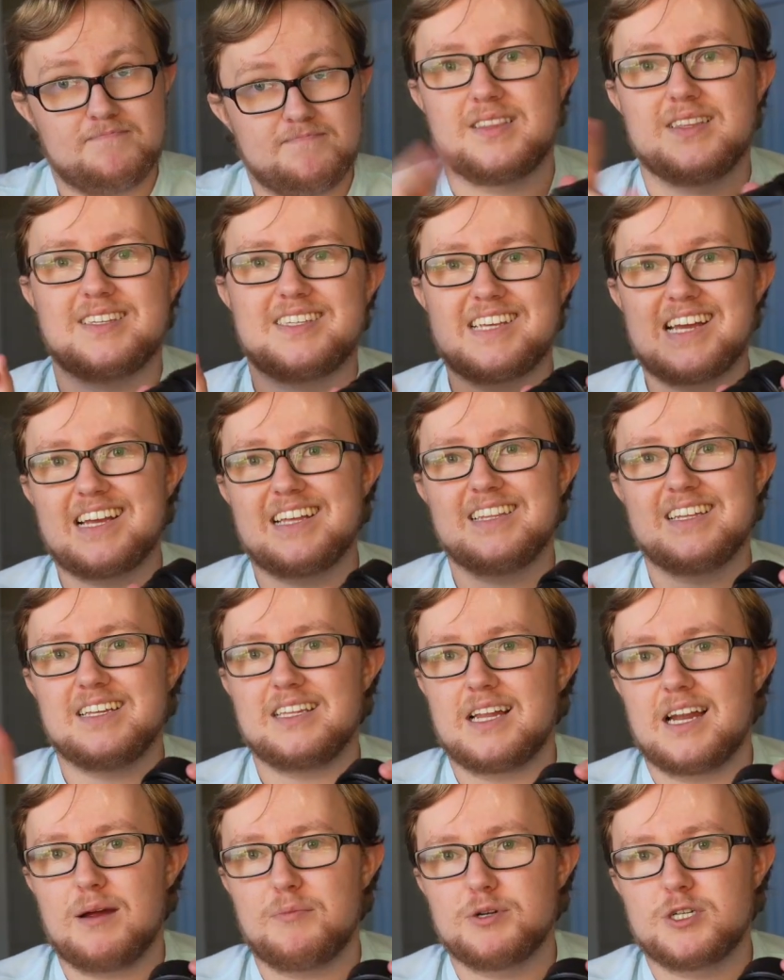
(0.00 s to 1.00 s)
The second thing
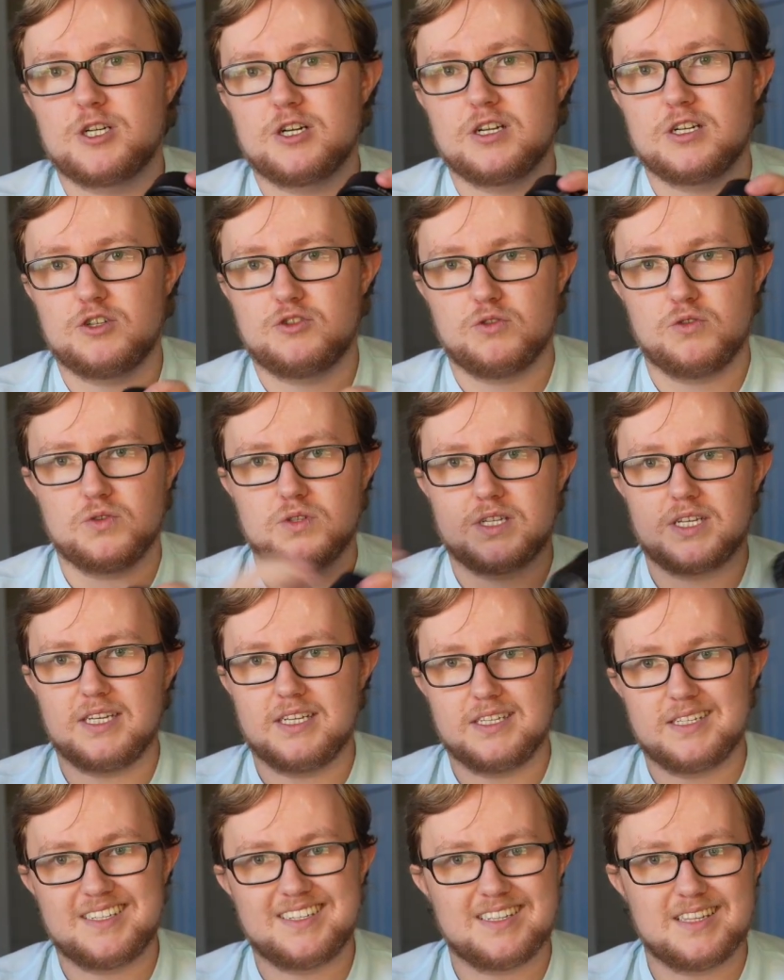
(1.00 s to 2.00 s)
that aperture controls
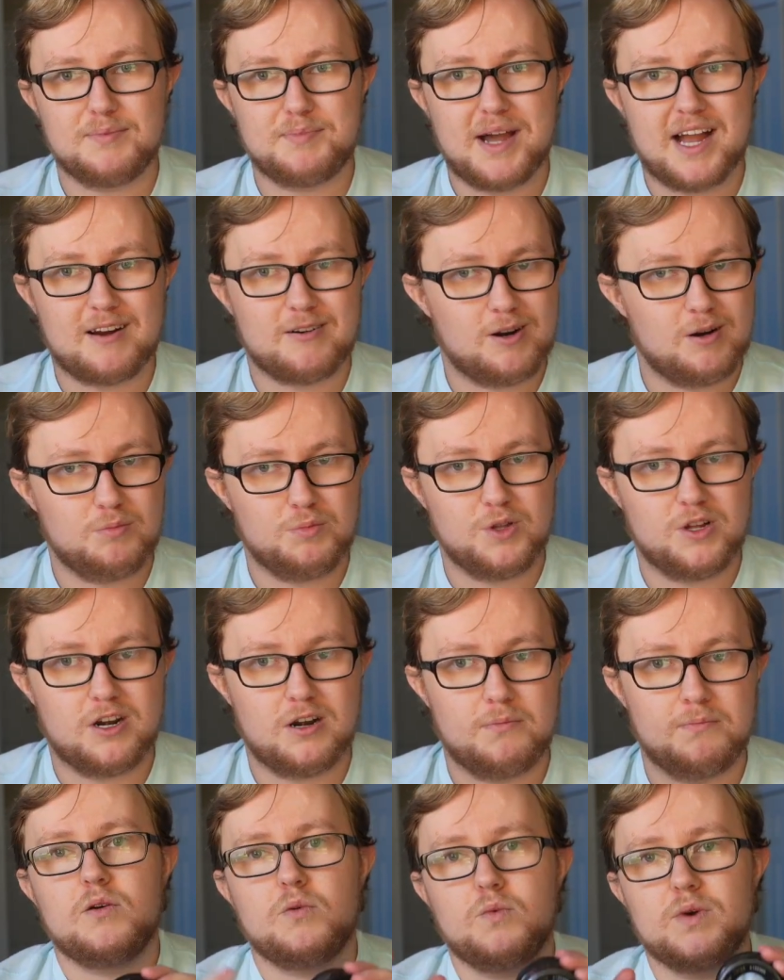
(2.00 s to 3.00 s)
is the background blur.
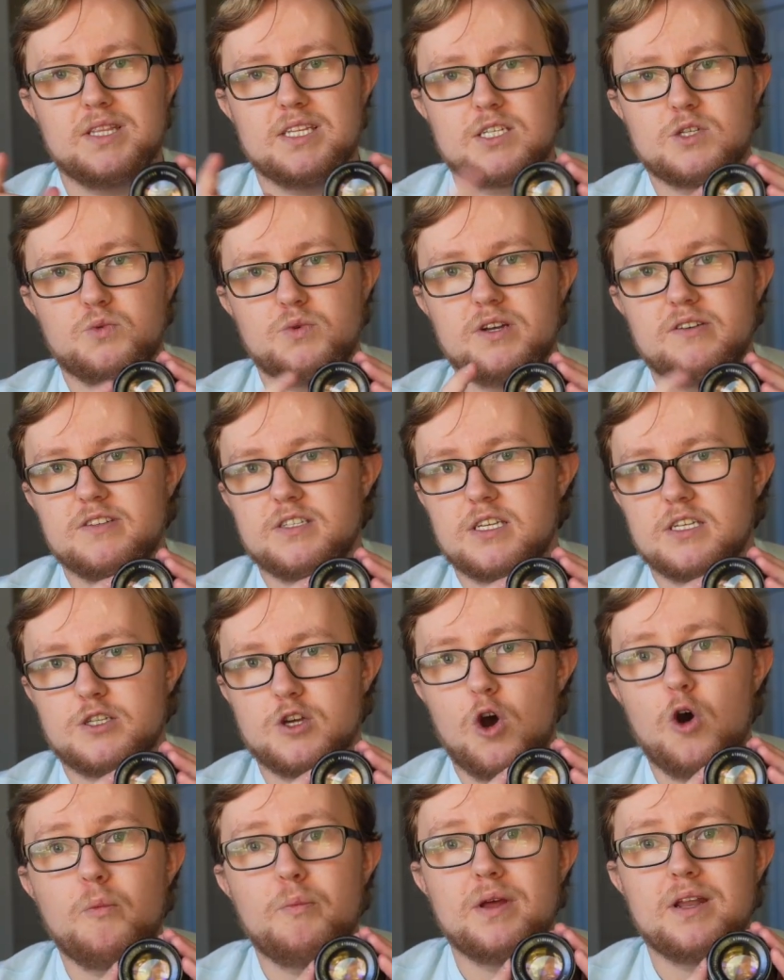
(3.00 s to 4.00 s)
When this wheel is as
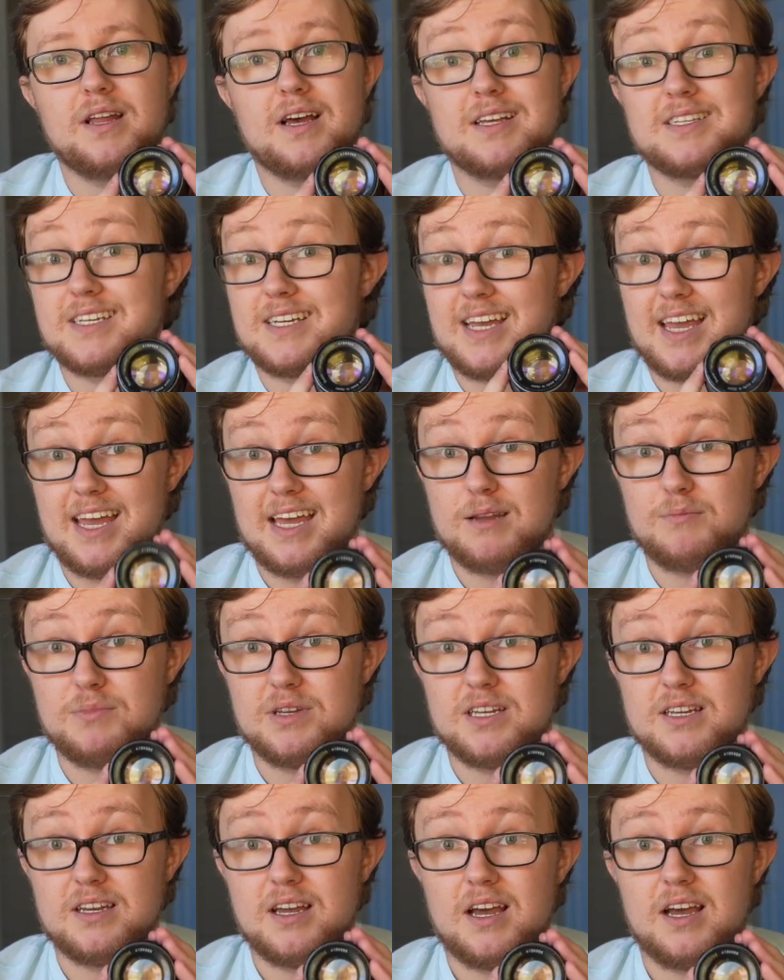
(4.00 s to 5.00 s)
open as it can
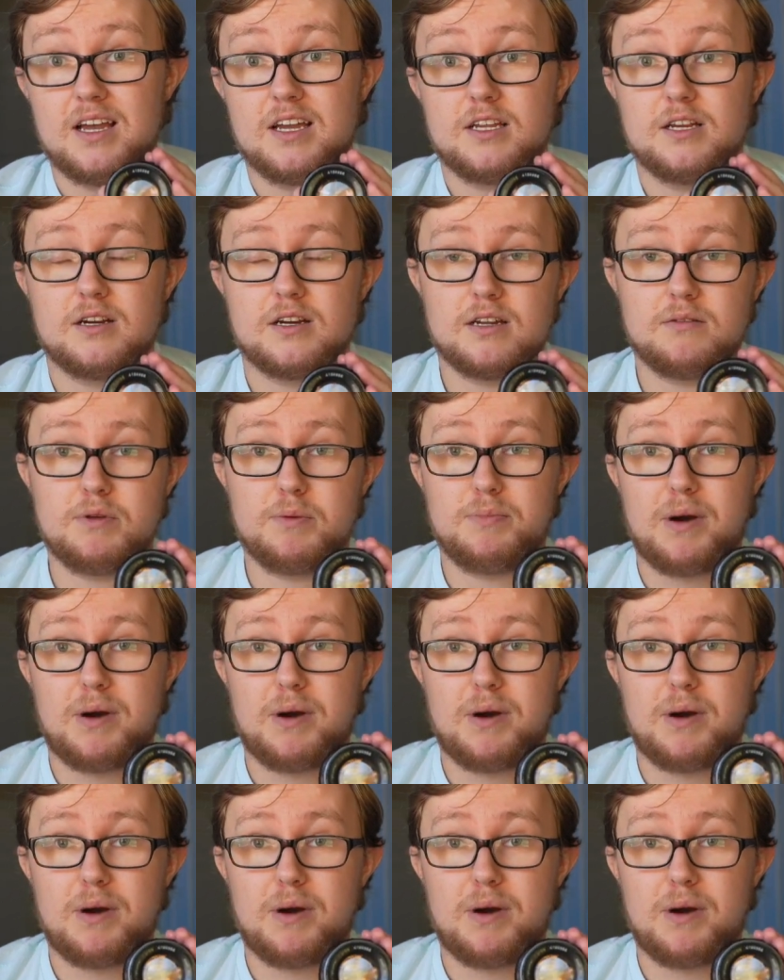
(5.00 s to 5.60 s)
be, you're going to be